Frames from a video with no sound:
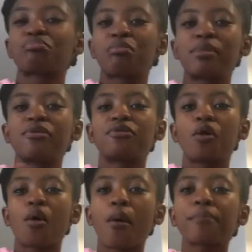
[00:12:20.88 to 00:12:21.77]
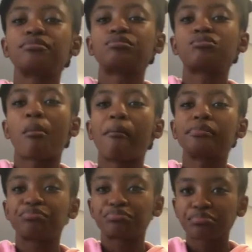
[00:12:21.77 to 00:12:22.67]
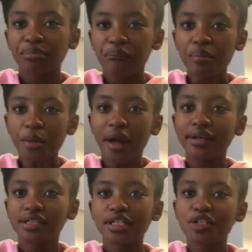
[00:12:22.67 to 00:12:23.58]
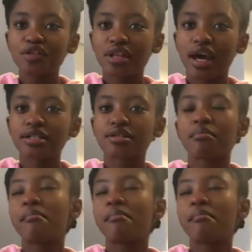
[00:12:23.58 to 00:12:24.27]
But before I get into that,